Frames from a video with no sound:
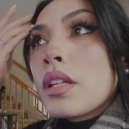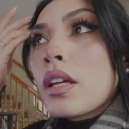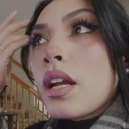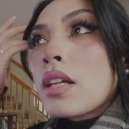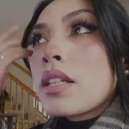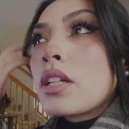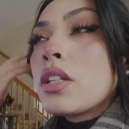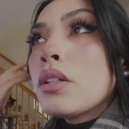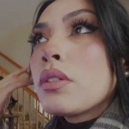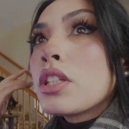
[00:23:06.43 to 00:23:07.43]
And I was like,
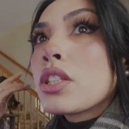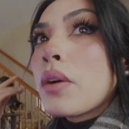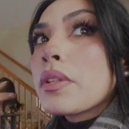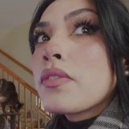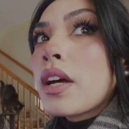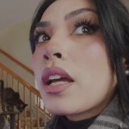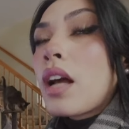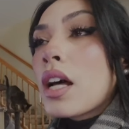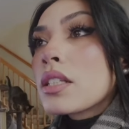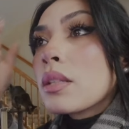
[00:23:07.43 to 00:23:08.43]
dude, this show is fucking
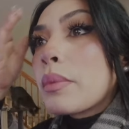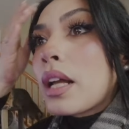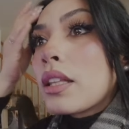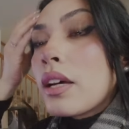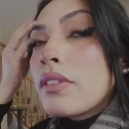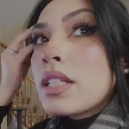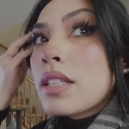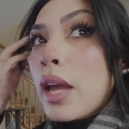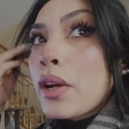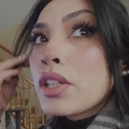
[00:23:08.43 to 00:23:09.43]
awesome and I love these
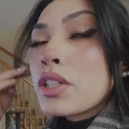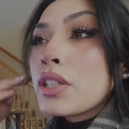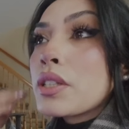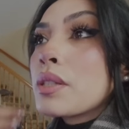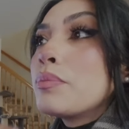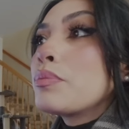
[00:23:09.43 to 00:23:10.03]
characters.